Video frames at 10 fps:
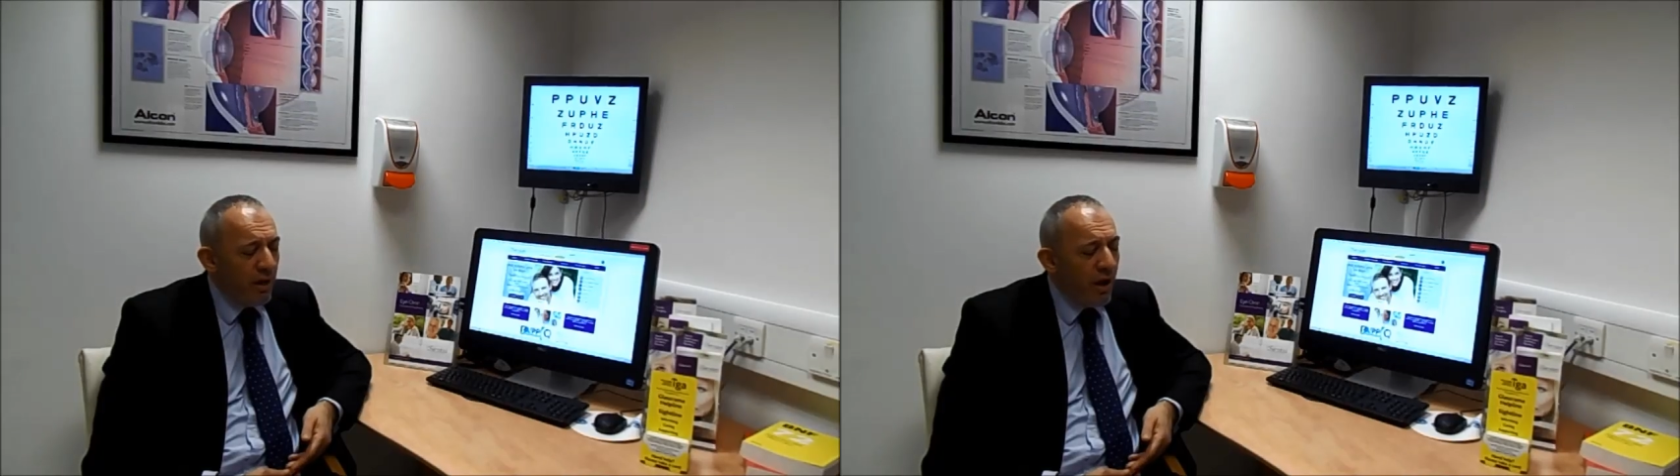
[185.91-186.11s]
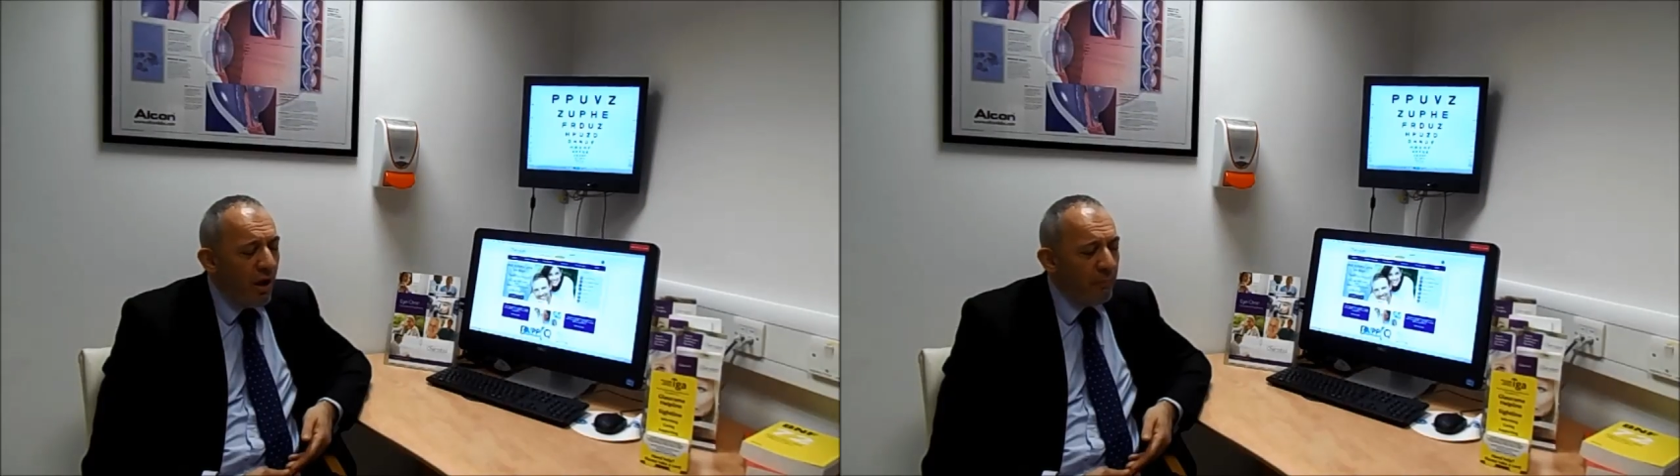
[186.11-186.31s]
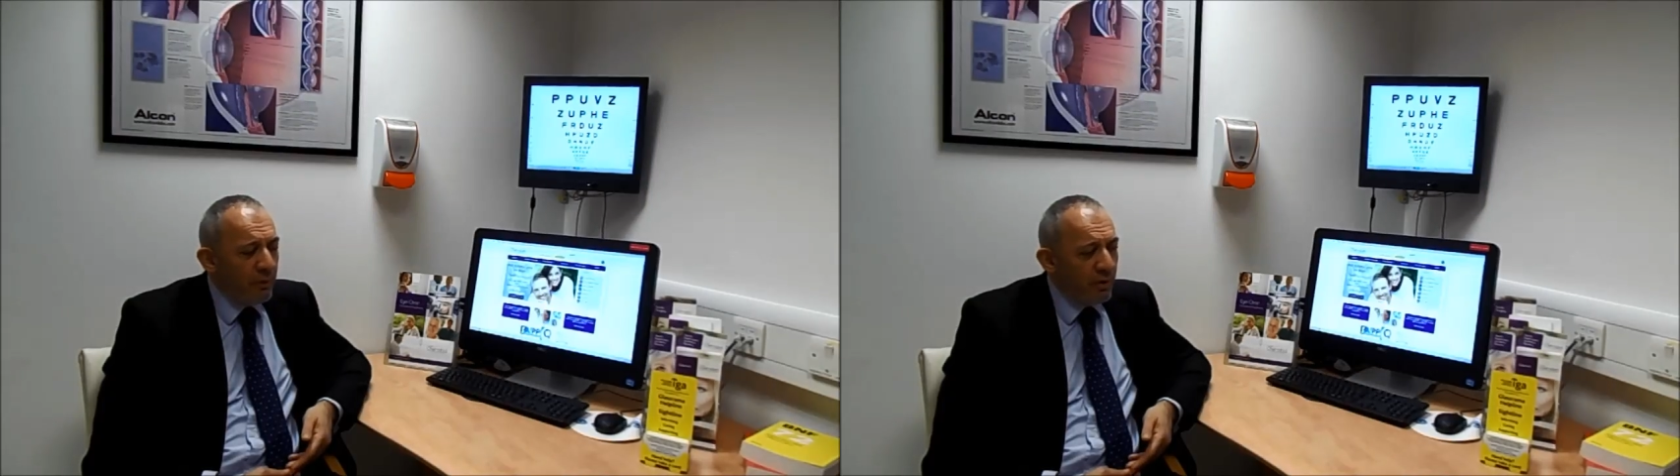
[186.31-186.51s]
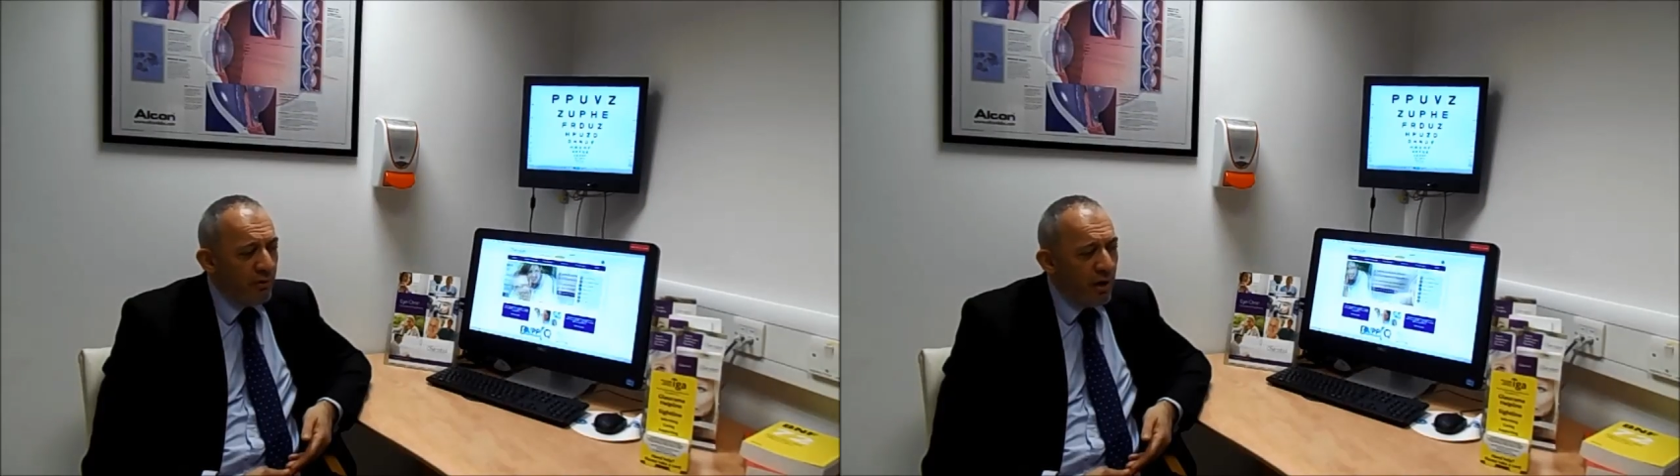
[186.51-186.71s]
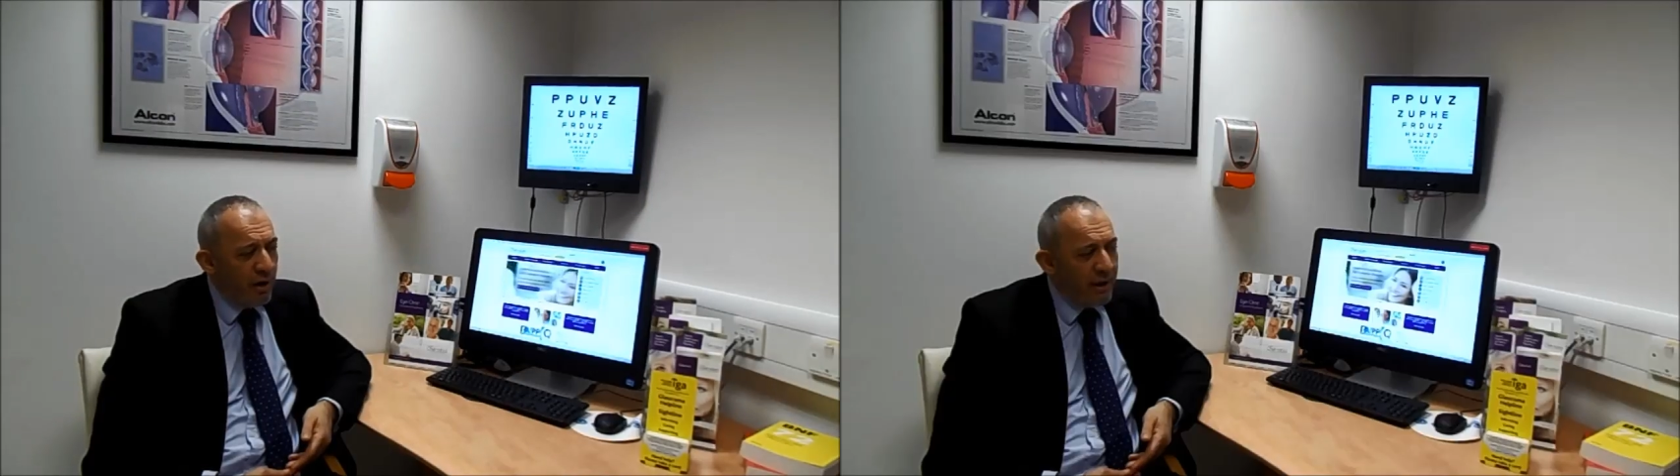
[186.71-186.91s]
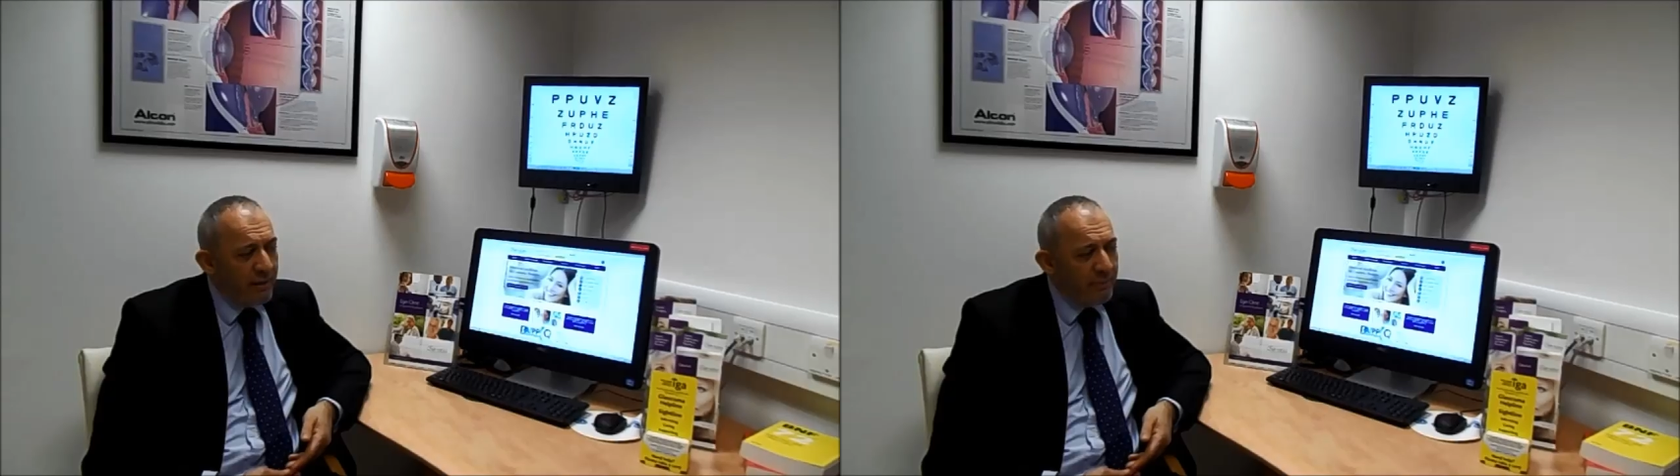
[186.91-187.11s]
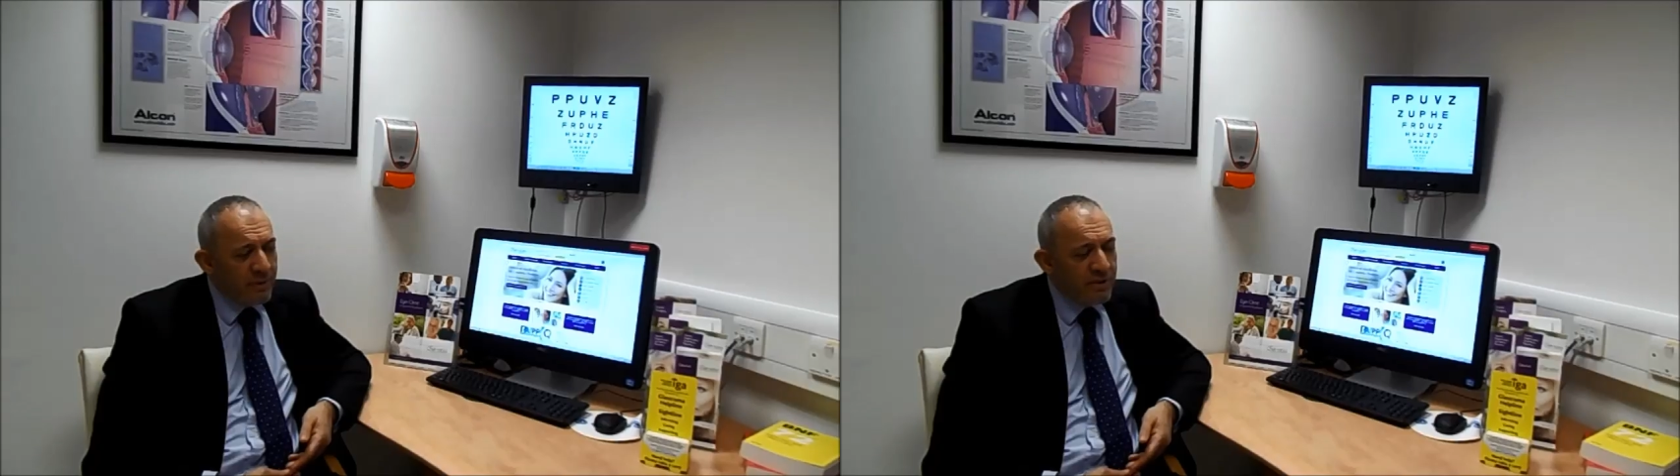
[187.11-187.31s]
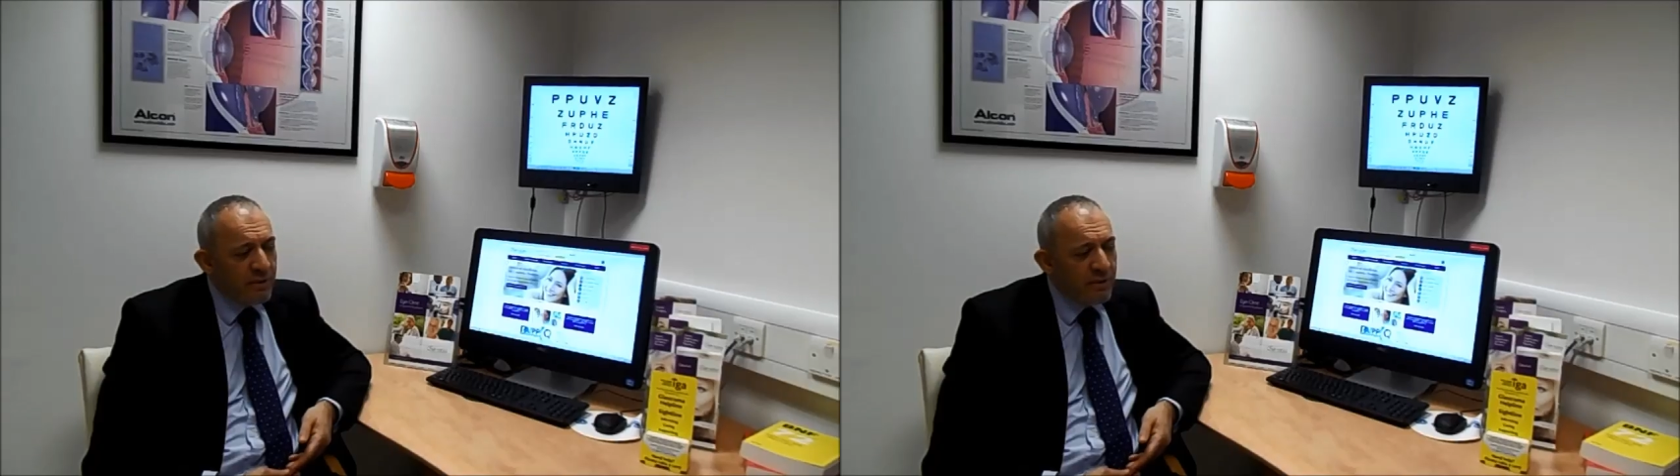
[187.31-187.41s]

harm your eye, but